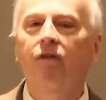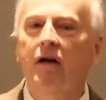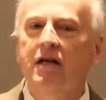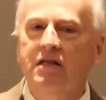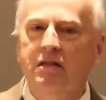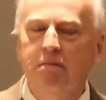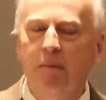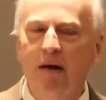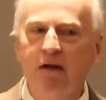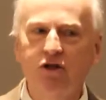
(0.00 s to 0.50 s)

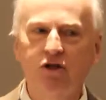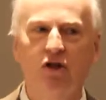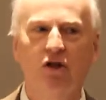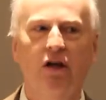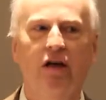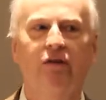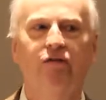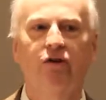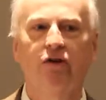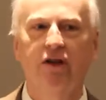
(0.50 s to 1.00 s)

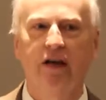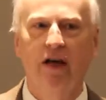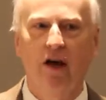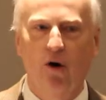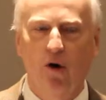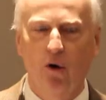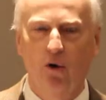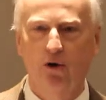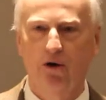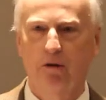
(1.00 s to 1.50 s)
especially for the
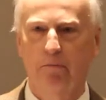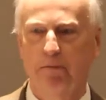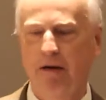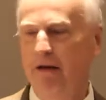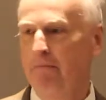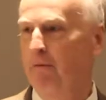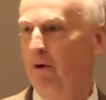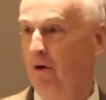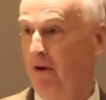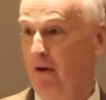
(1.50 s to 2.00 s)
older
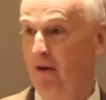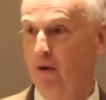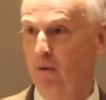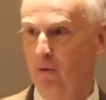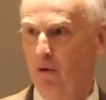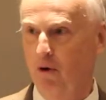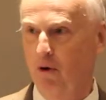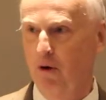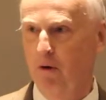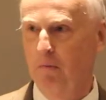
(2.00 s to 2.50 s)
people in the
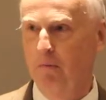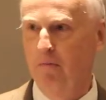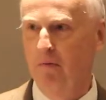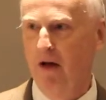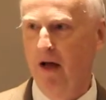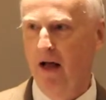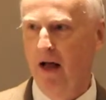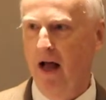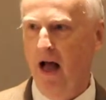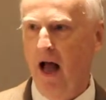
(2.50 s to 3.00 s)
room,
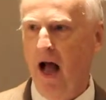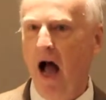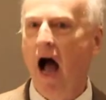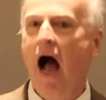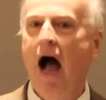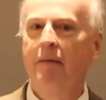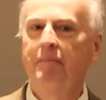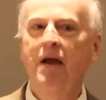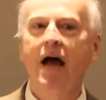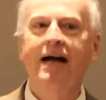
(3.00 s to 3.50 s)

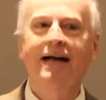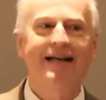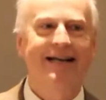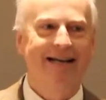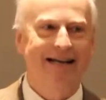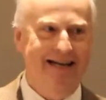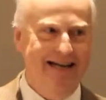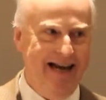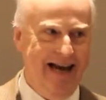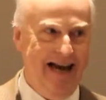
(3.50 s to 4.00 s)
I'm not
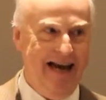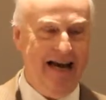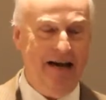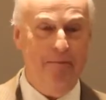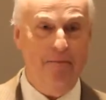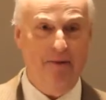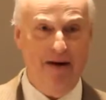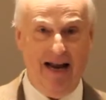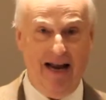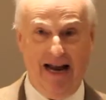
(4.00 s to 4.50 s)
going to
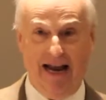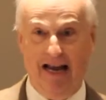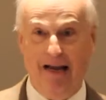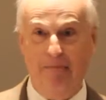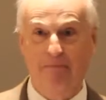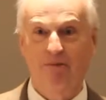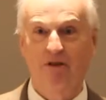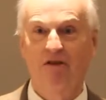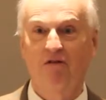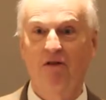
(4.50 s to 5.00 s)
name
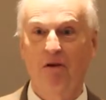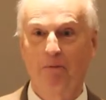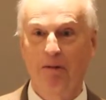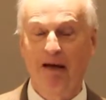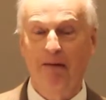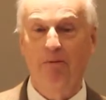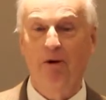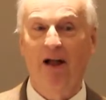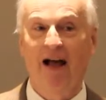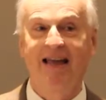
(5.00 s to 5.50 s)
names of the
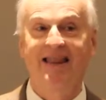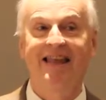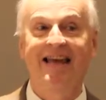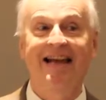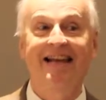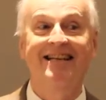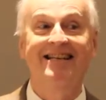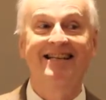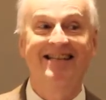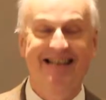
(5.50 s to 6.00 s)
people I
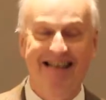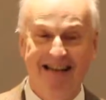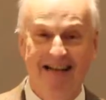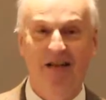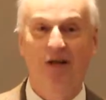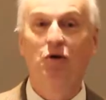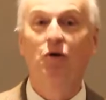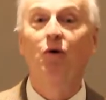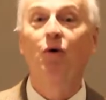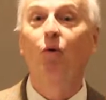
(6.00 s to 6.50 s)
think
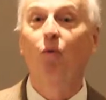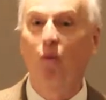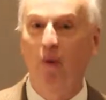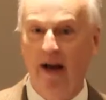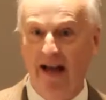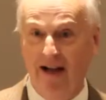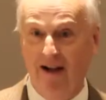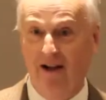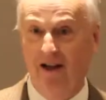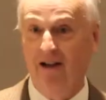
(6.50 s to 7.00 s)
did
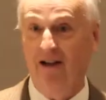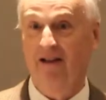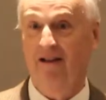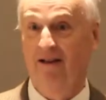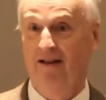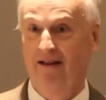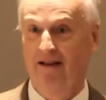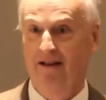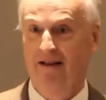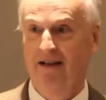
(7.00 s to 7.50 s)
well
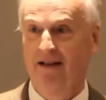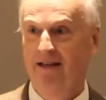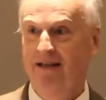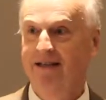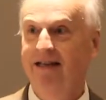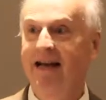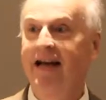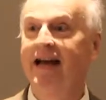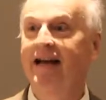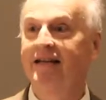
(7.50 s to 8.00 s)

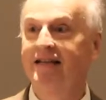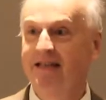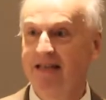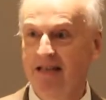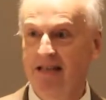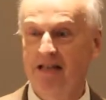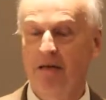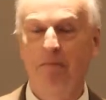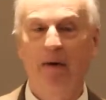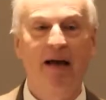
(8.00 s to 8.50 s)
to
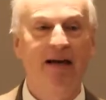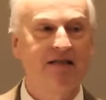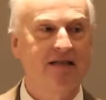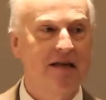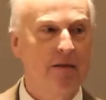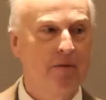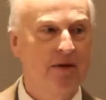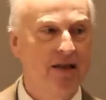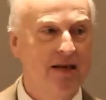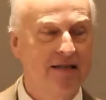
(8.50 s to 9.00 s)
anticipate
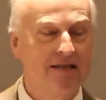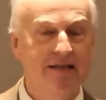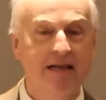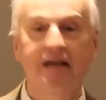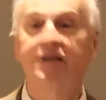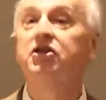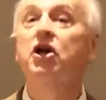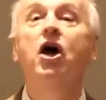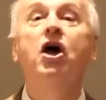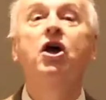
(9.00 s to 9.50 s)
some of these
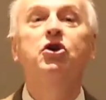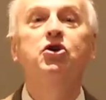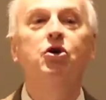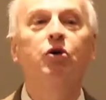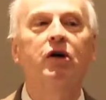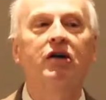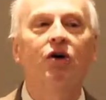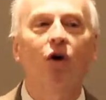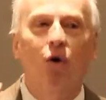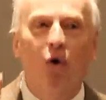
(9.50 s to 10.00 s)
things. You
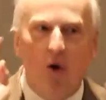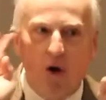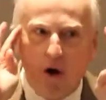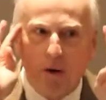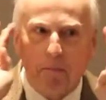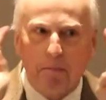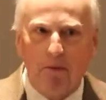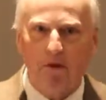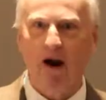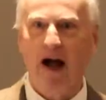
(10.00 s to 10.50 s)
can
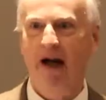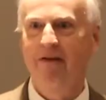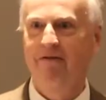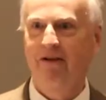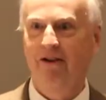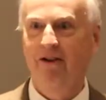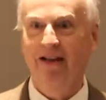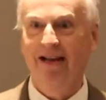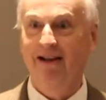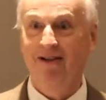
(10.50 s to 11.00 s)
all
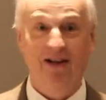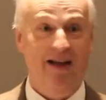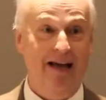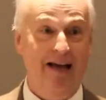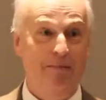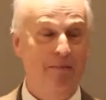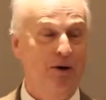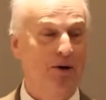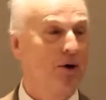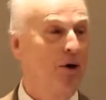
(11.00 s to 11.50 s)
privately
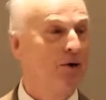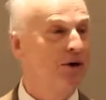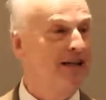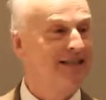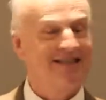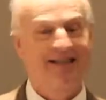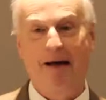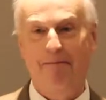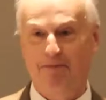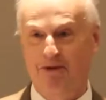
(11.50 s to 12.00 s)
claim your own
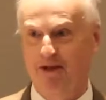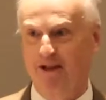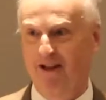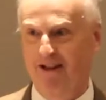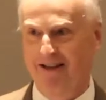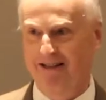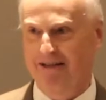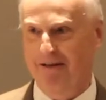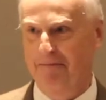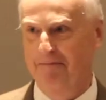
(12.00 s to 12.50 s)

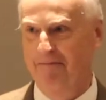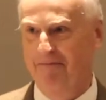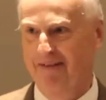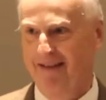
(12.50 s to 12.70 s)
exceptionalism.